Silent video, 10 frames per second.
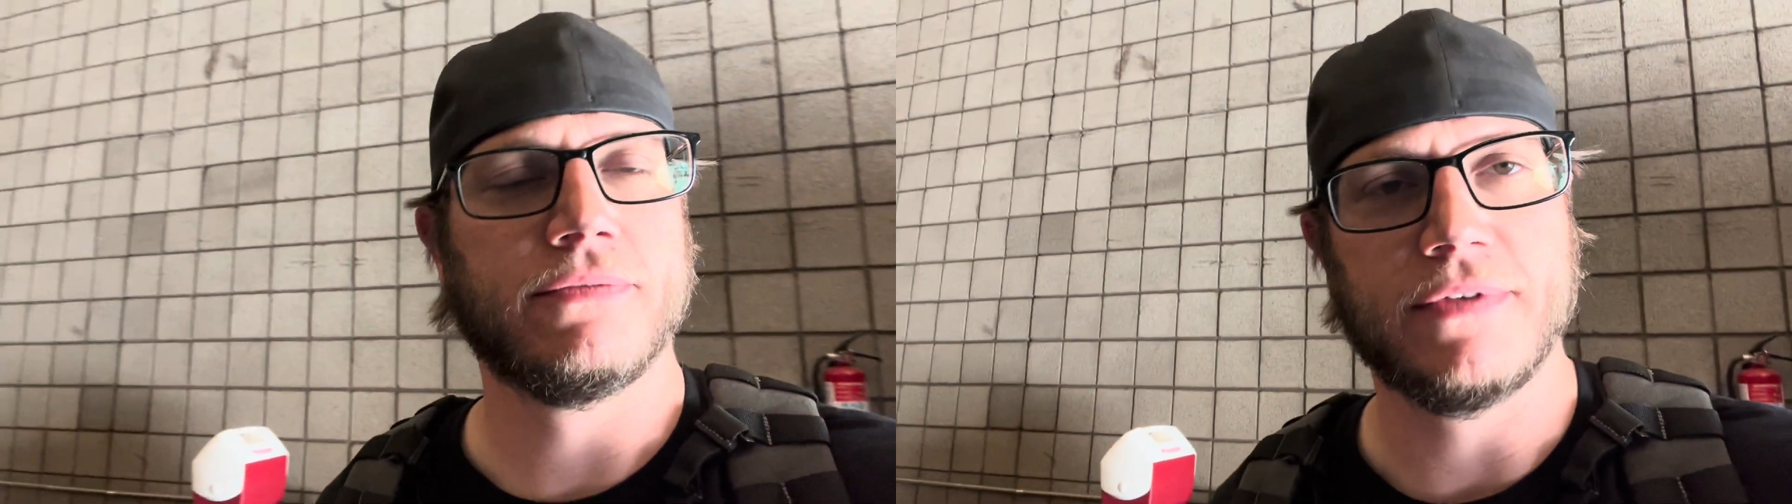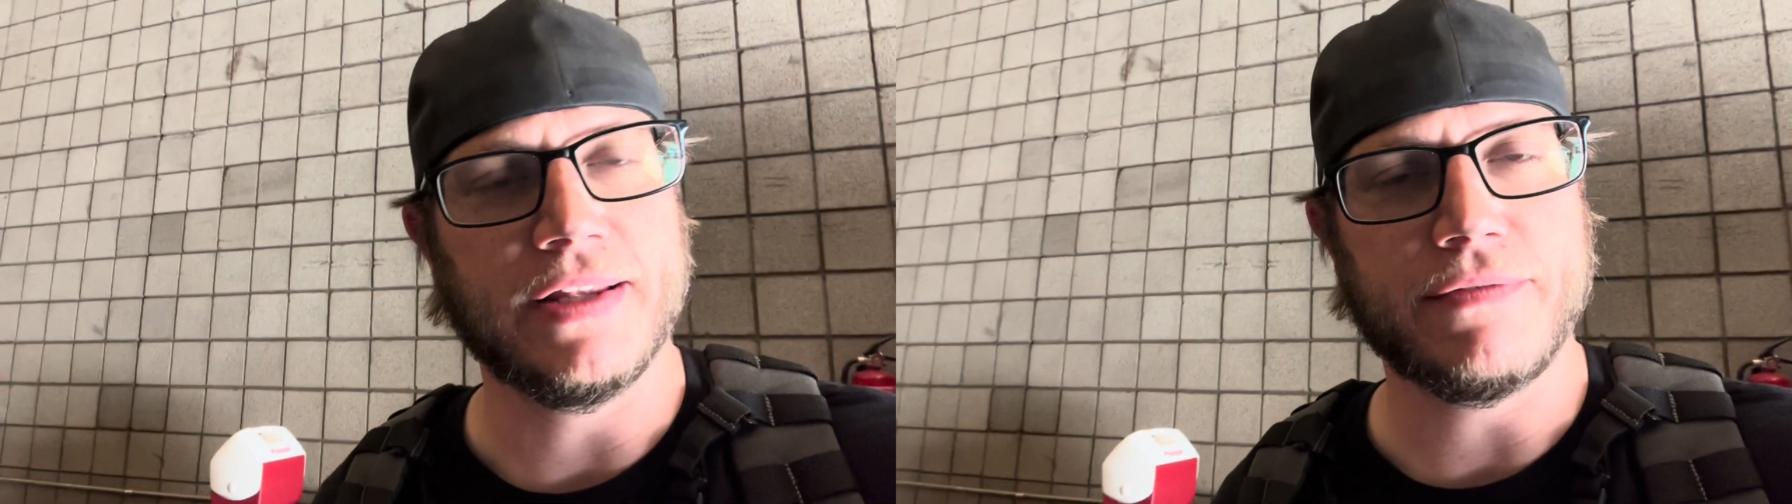
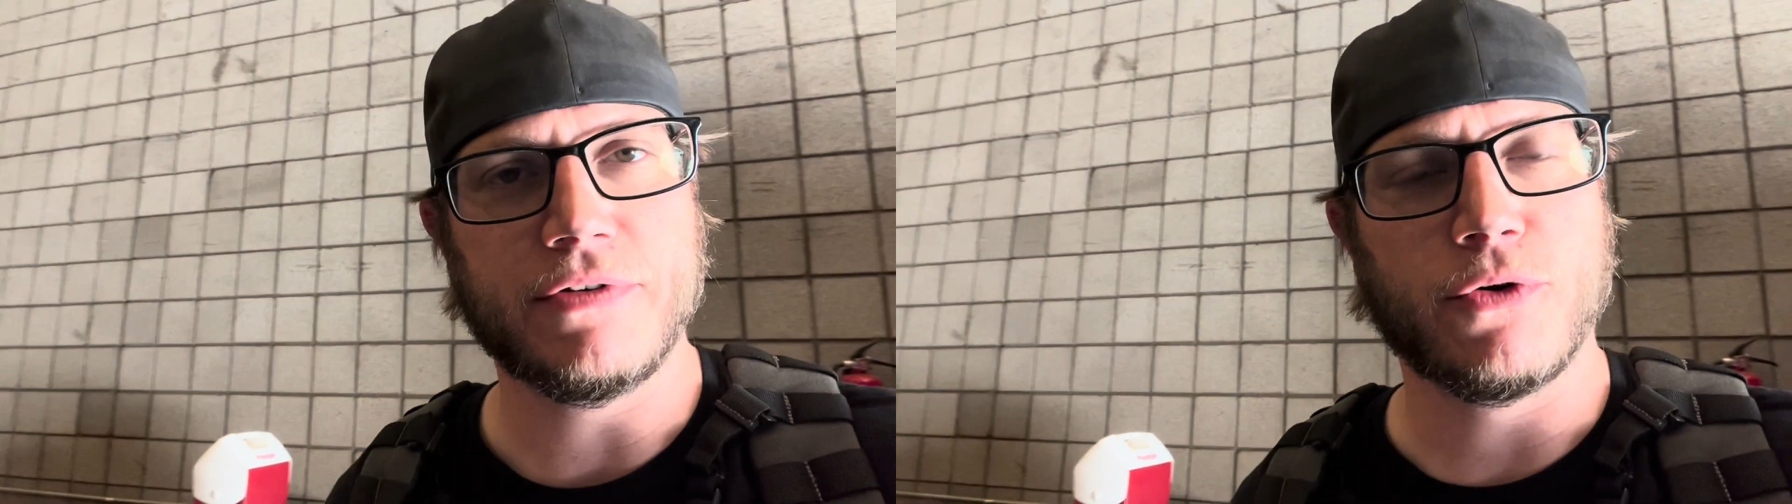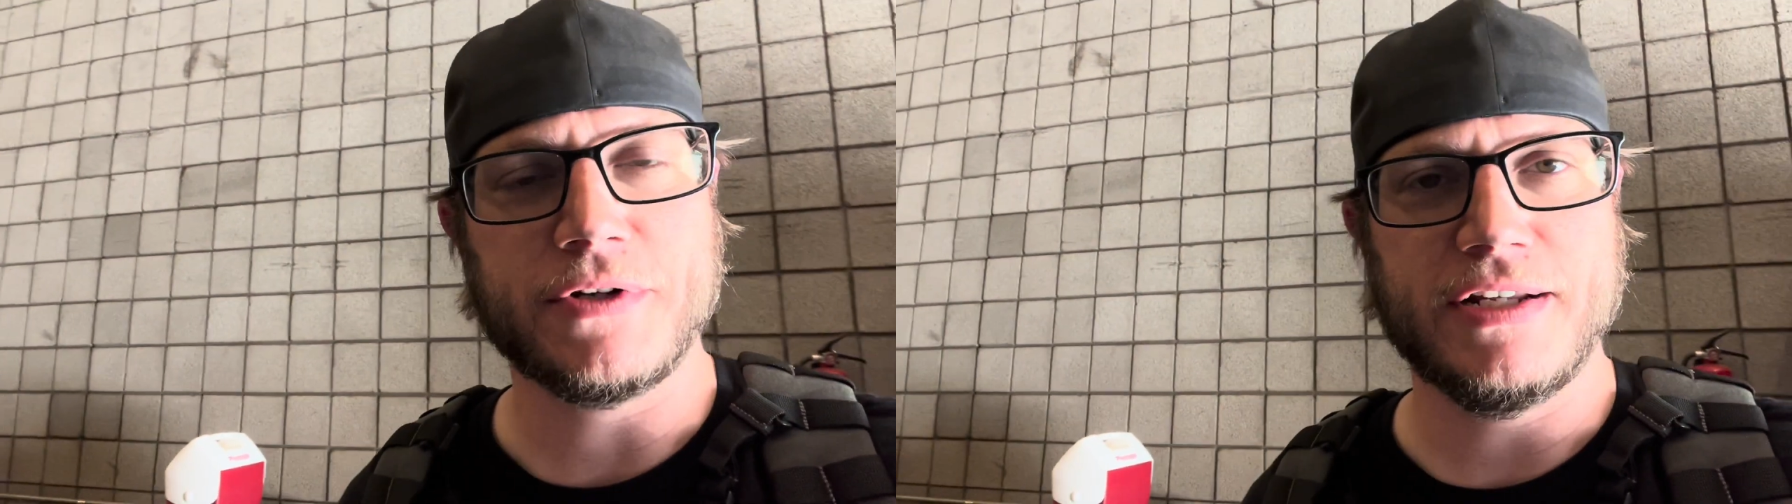the 11 to
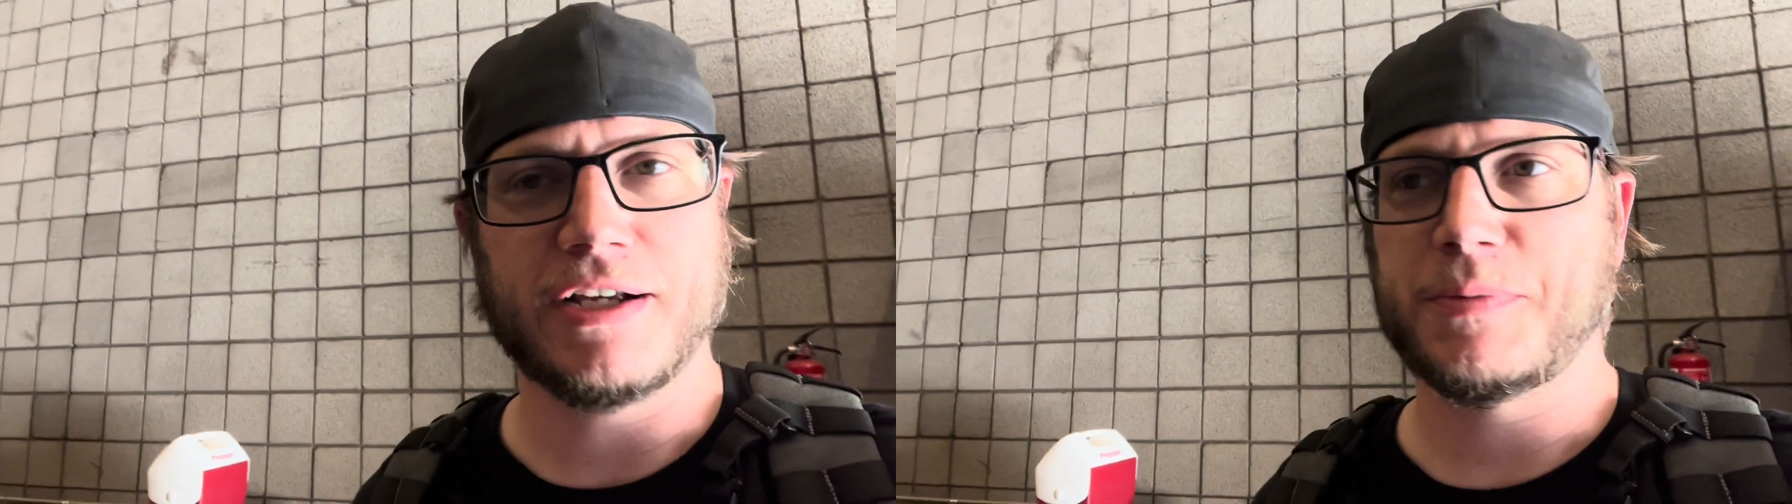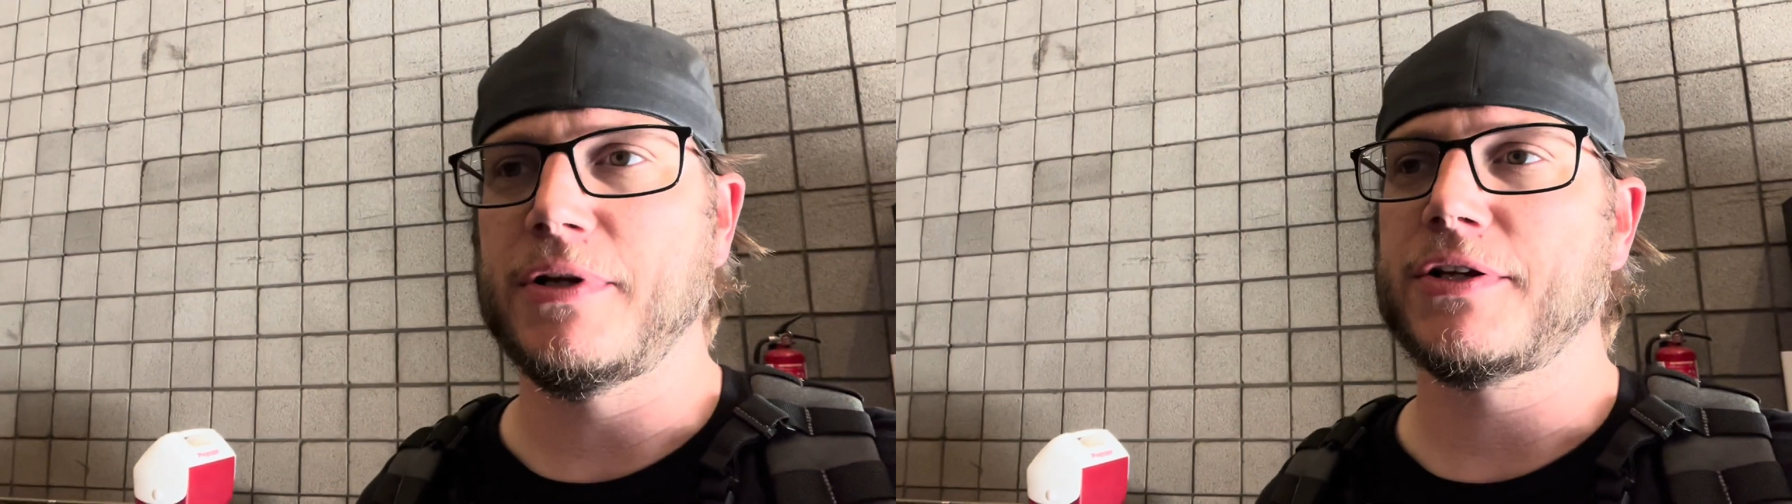14
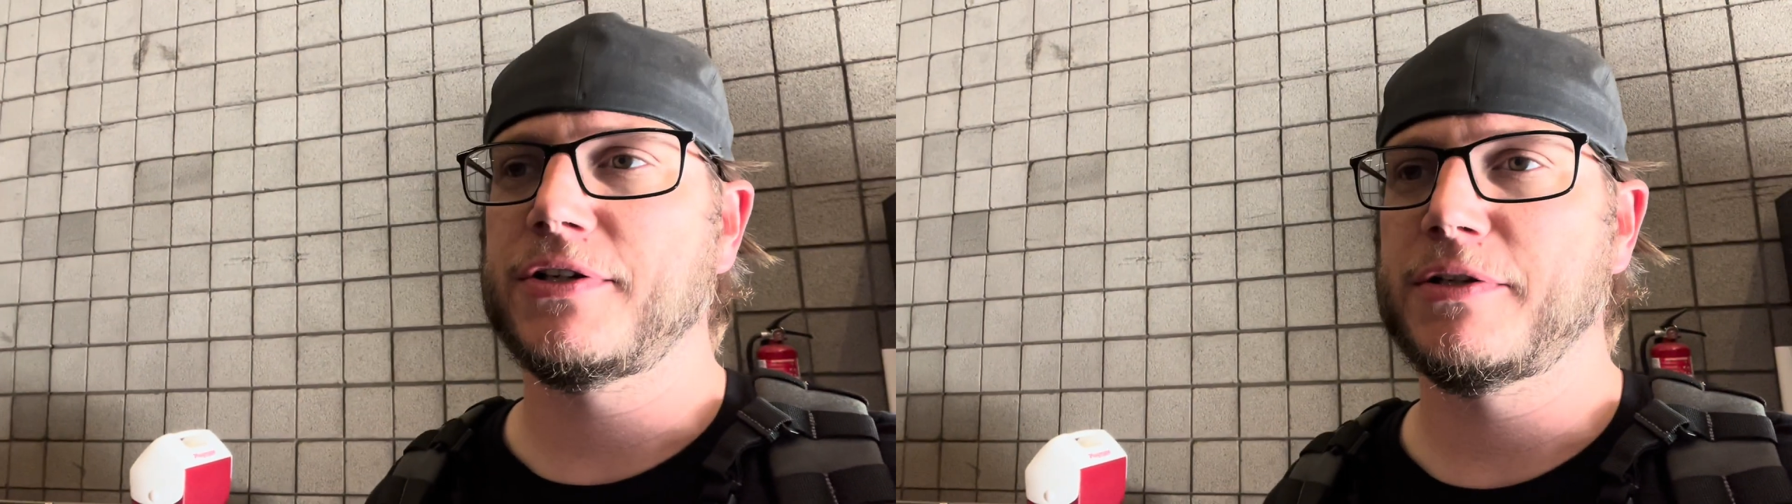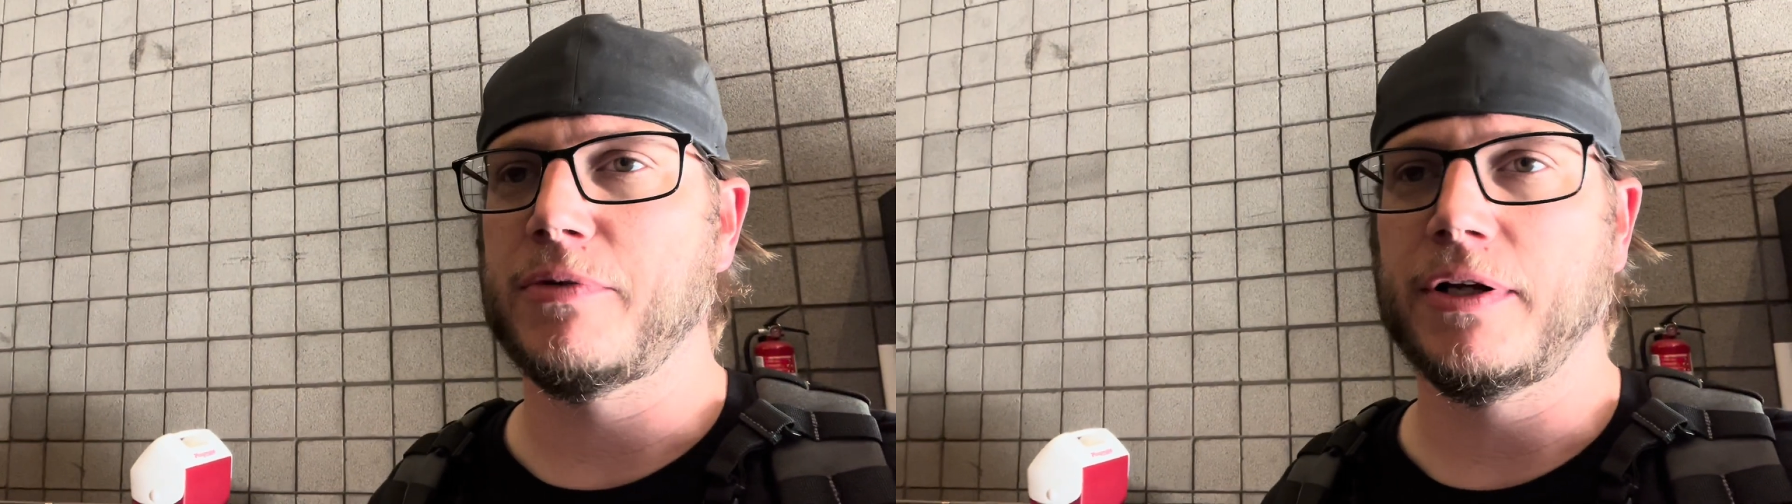
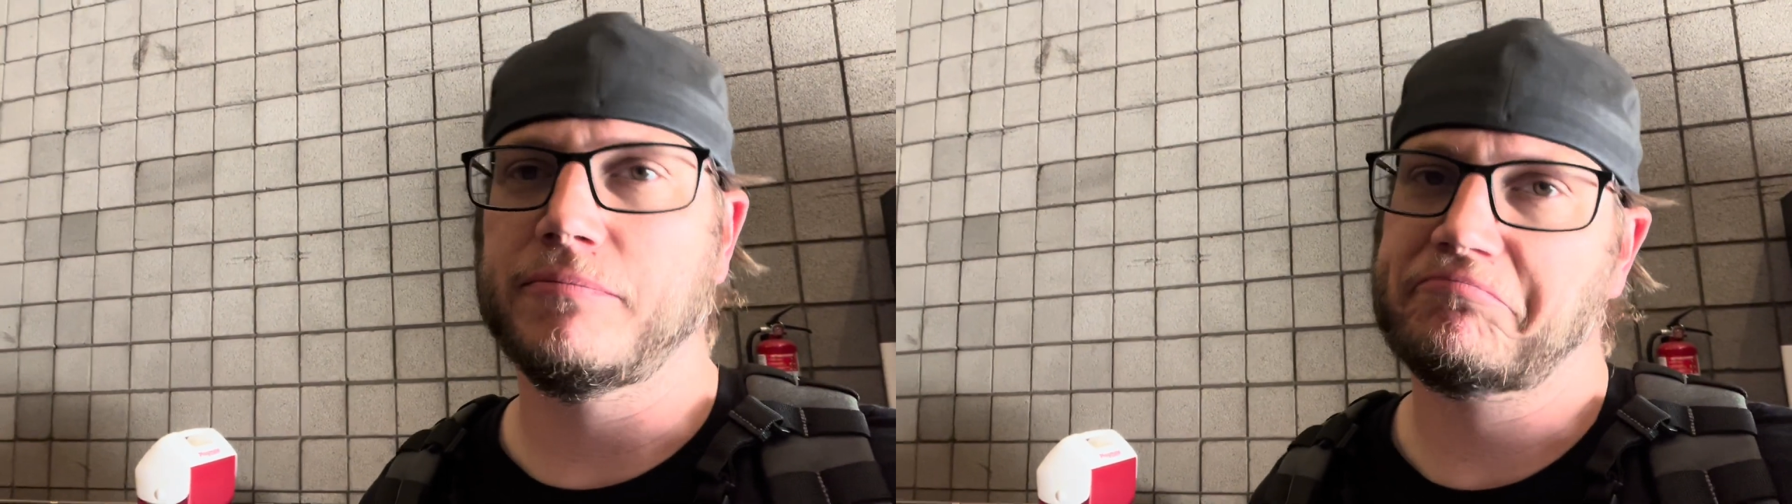expeditions, but